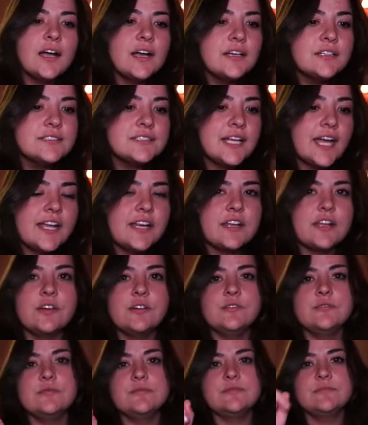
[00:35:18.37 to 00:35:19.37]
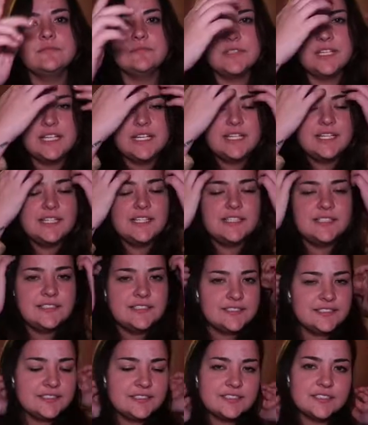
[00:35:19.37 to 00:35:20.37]
Side note
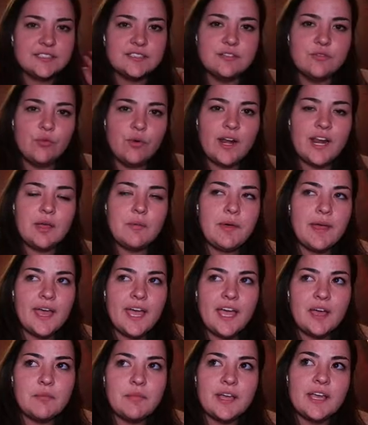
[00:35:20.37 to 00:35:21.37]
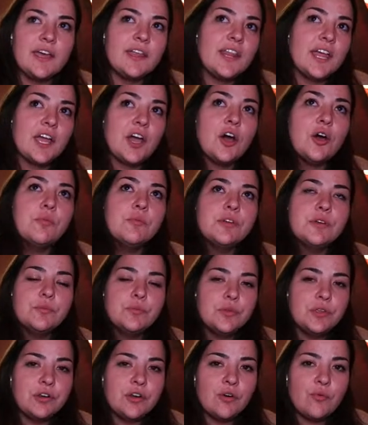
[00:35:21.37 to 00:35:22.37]
is when I'm at my like home
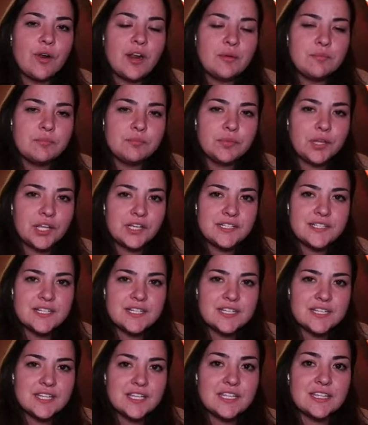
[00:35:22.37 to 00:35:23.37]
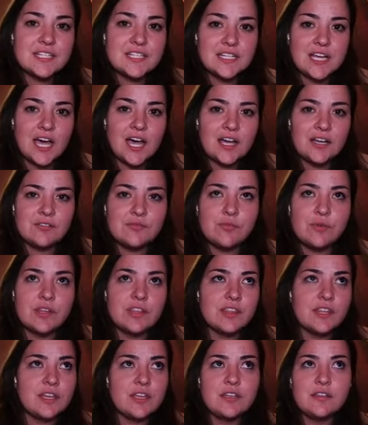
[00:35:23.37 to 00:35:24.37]
computer, when I'm plugged into like the dock with
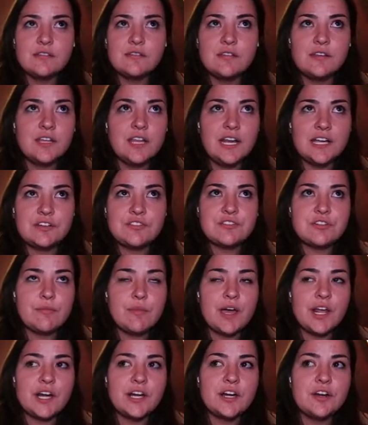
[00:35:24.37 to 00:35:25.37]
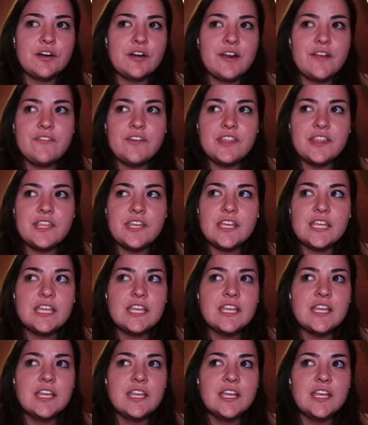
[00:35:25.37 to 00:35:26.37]
like an extra monitor and everything,
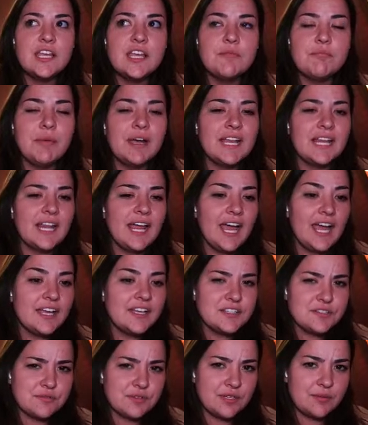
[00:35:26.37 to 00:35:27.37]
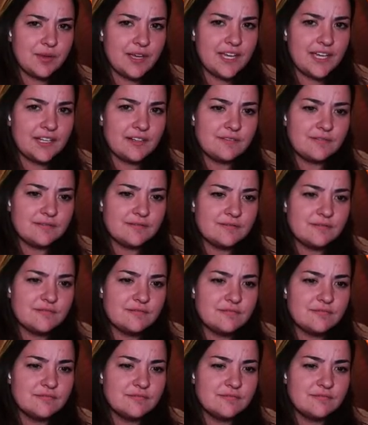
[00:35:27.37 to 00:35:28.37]
my lag is really bad.
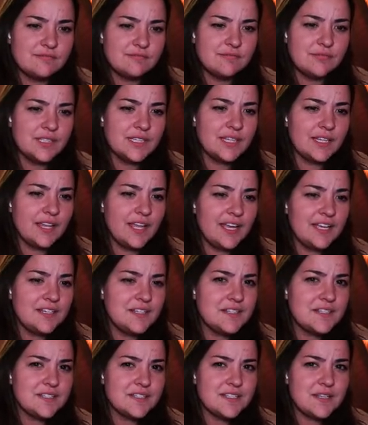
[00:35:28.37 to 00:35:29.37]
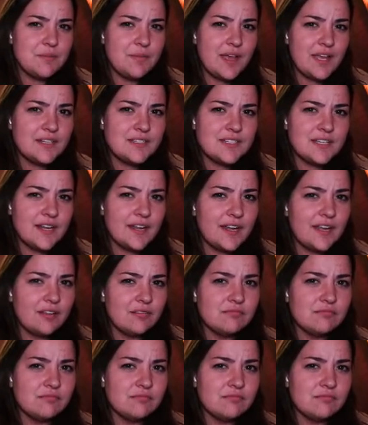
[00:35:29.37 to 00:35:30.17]
But the lag doesn't seem bad today.